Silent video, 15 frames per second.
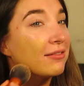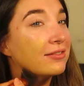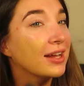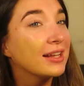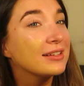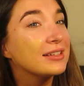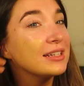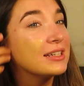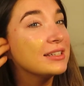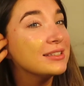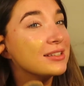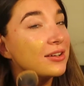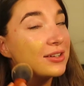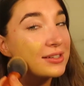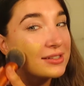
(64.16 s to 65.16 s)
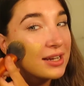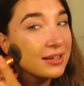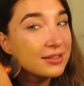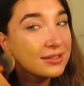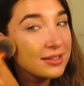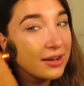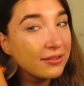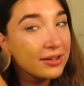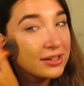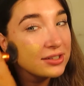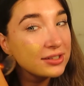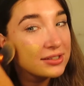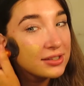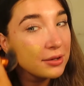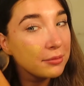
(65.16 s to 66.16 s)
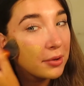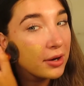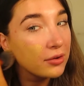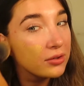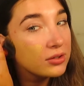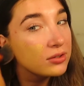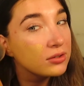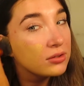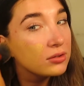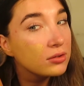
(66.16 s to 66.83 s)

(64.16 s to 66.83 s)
out with Natalie, so it's necessary. She's so brown.